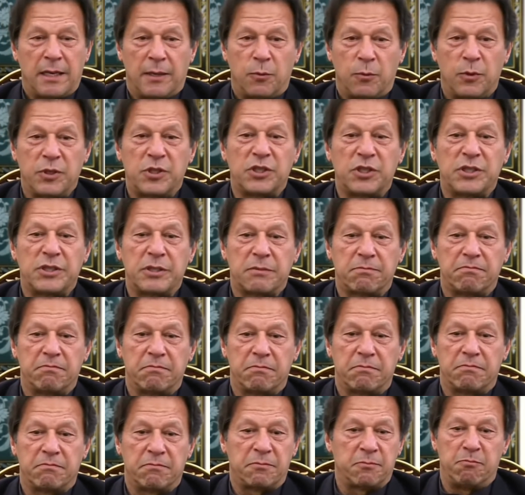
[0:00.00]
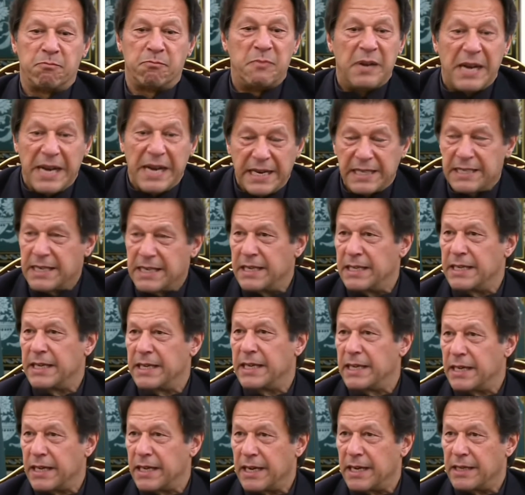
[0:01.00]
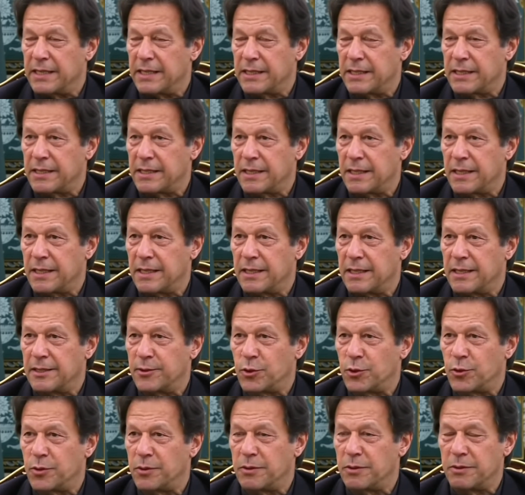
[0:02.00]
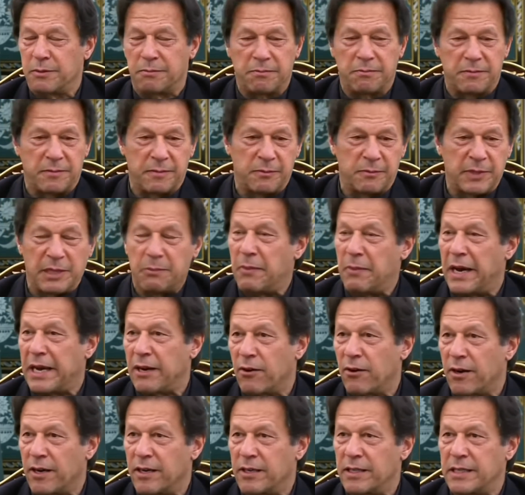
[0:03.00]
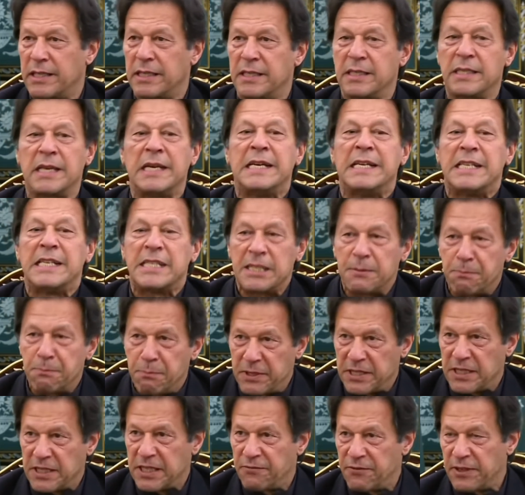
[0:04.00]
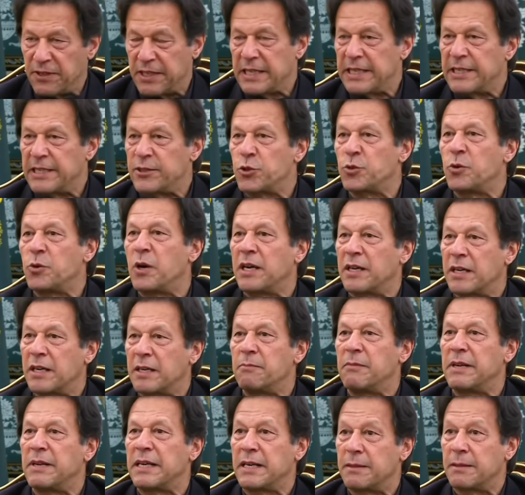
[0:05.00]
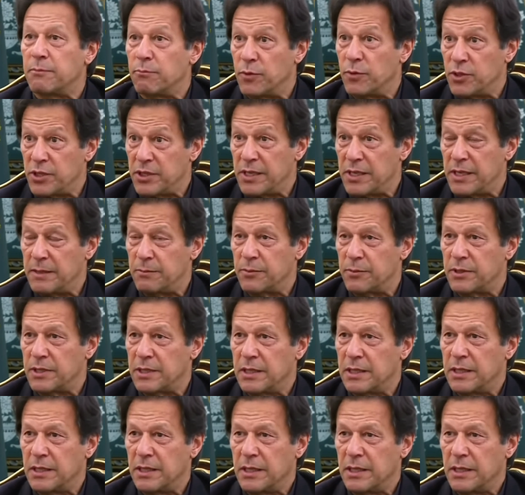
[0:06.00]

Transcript: which is blatantly against the minorities, specifically 200 million Muslims.